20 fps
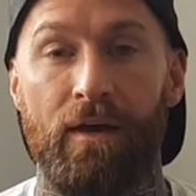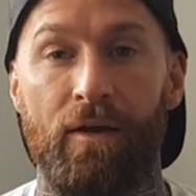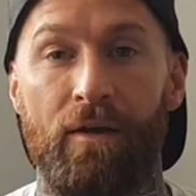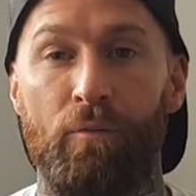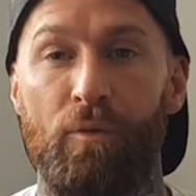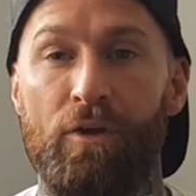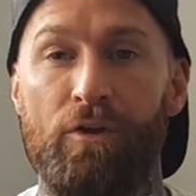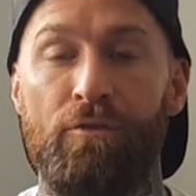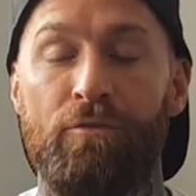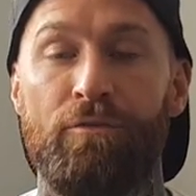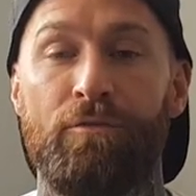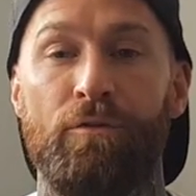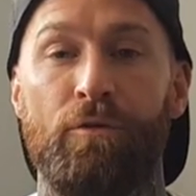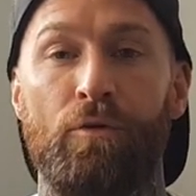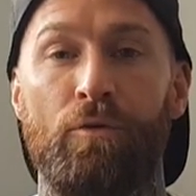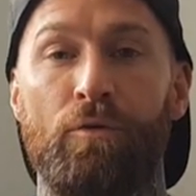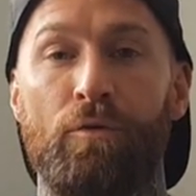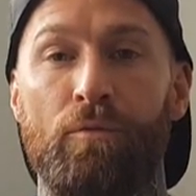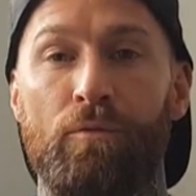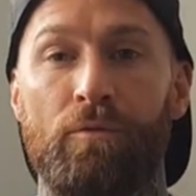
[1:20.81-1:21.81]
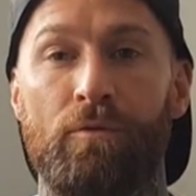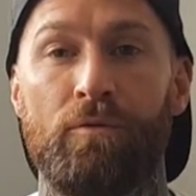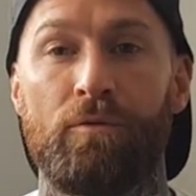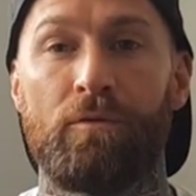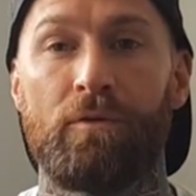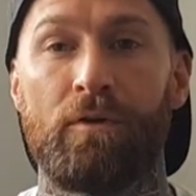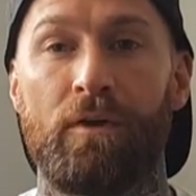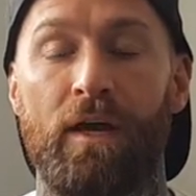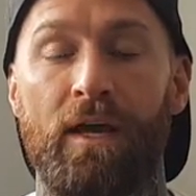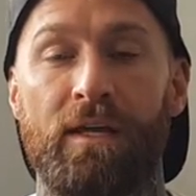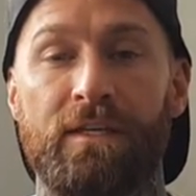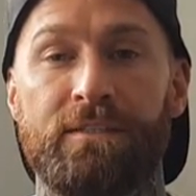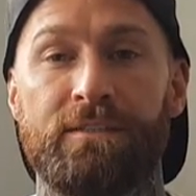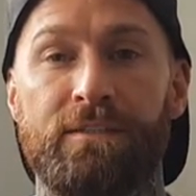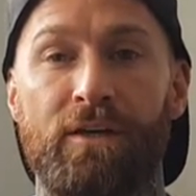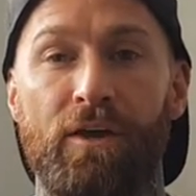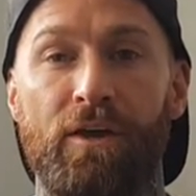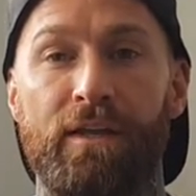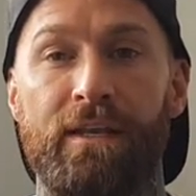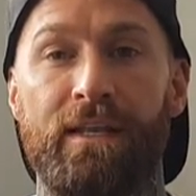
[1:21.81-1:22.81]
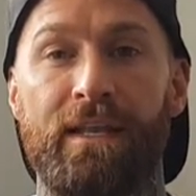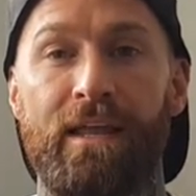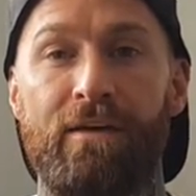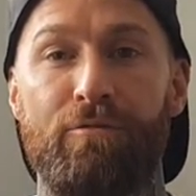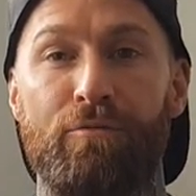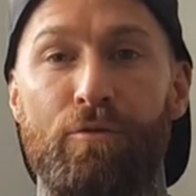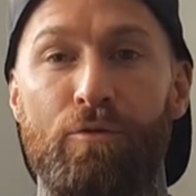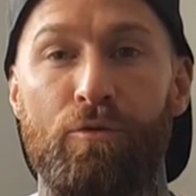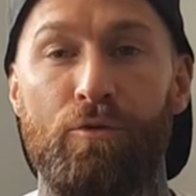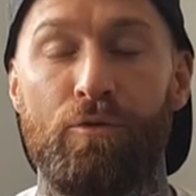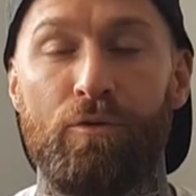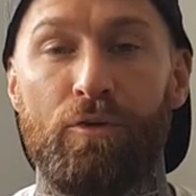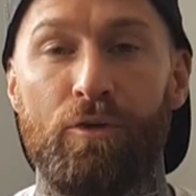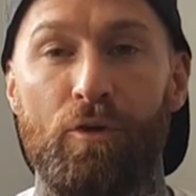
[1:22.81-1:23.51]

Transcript: When you feel at a certain level,